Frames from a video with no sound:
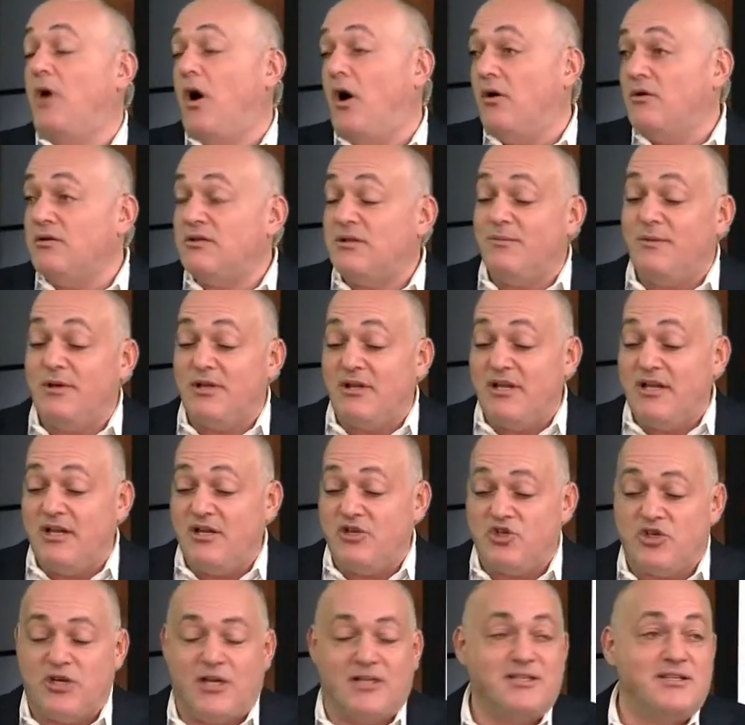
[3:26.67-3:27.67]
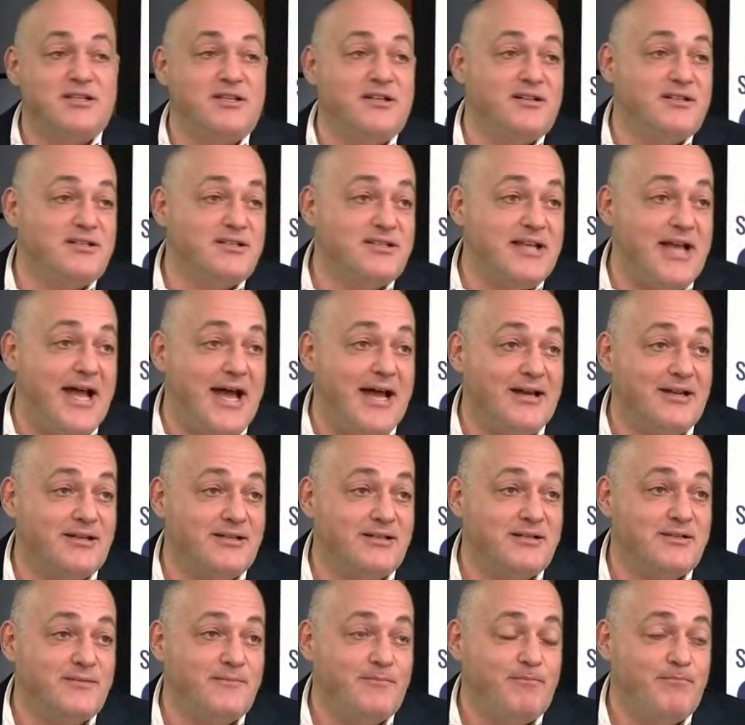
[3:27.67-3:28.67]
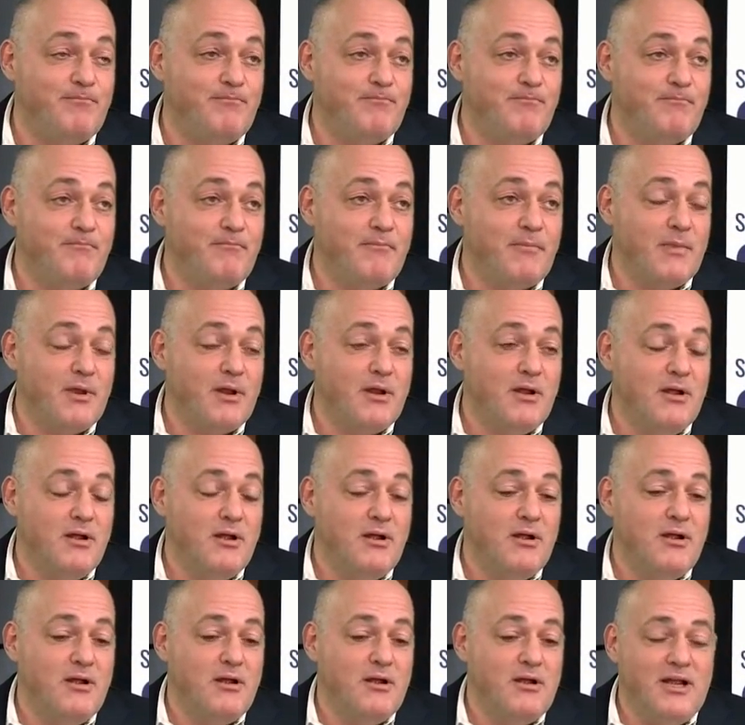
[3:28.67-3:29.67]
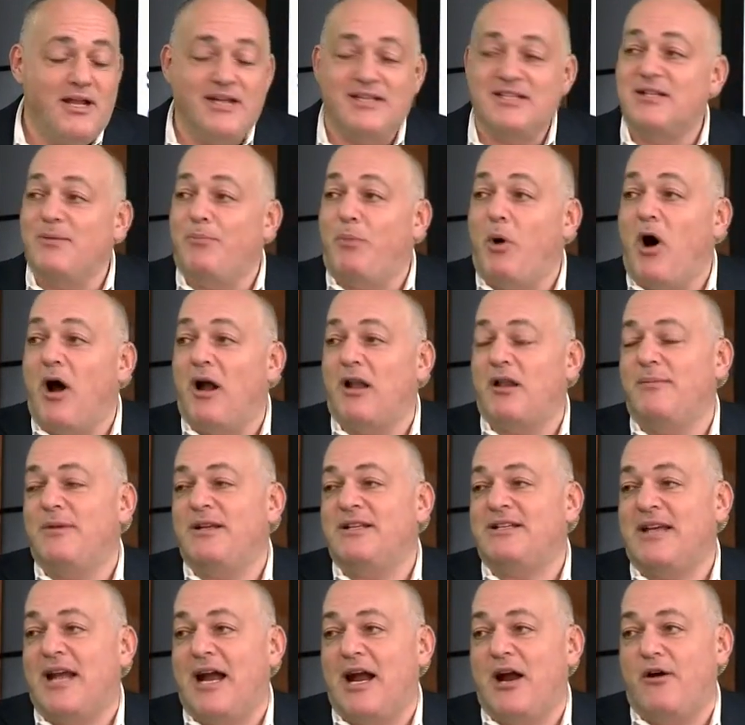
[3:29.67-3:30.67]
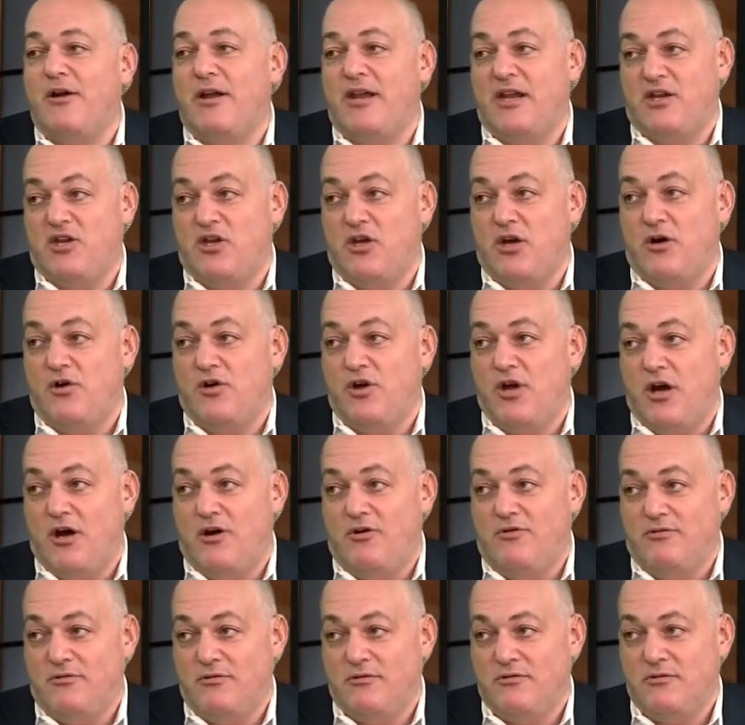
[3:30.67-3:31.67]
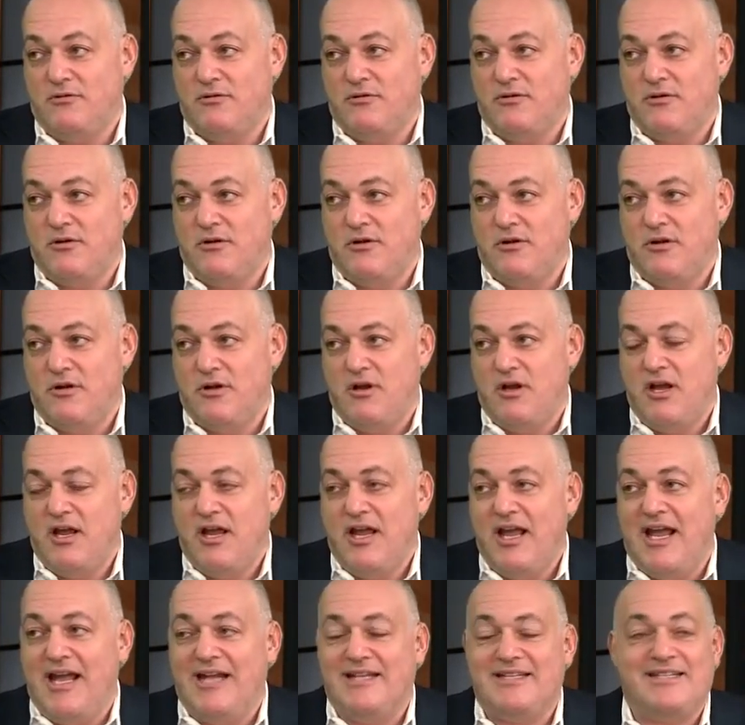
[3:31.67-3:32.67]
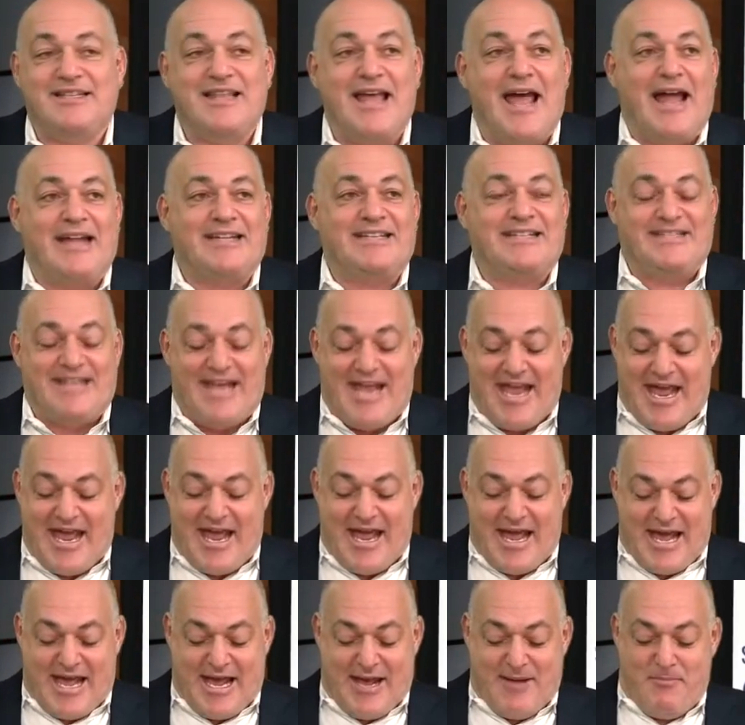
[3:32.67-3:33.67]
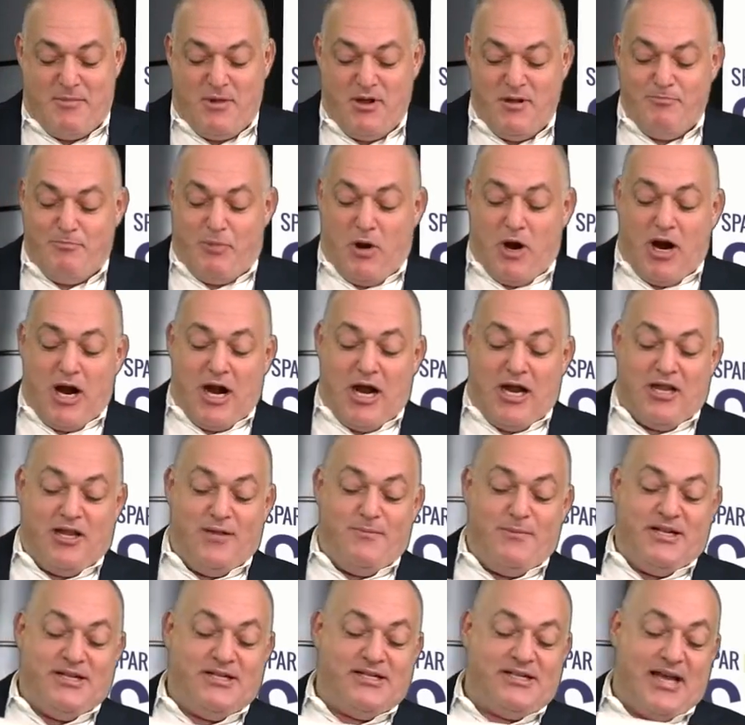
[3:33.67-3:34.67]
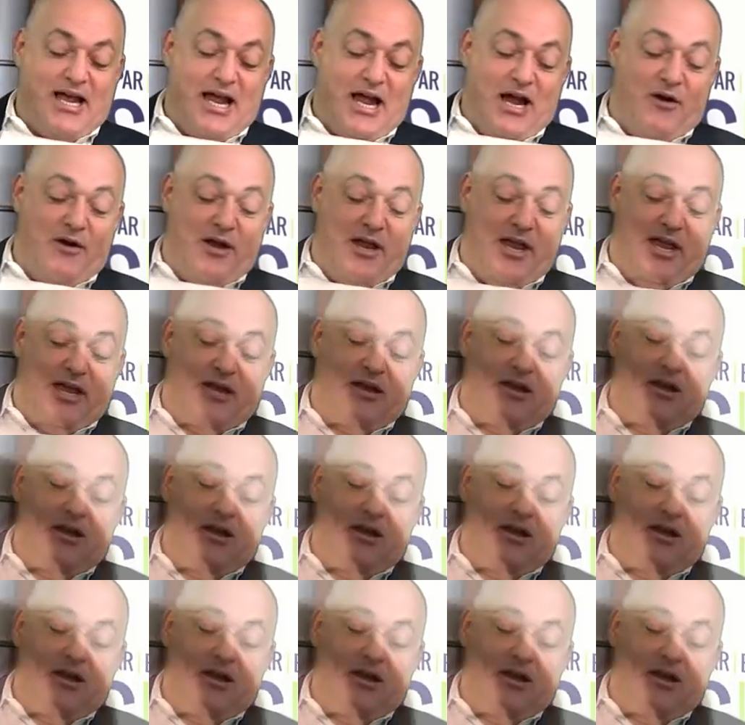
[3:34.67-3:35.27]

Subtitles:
ultimately adjust their status. It's the parliamentarian, yo-yo. It's that damn parliamentarian.